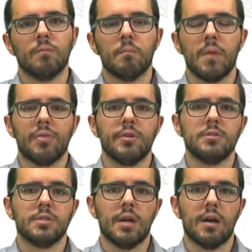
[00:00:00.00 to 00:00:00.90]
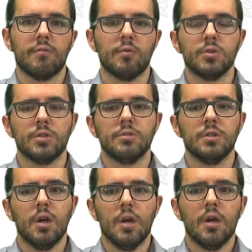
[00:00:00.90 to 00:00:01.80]
methods and functions
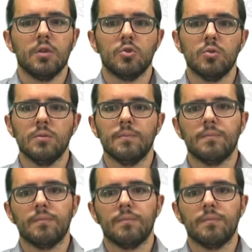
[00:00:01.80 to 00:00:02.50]
to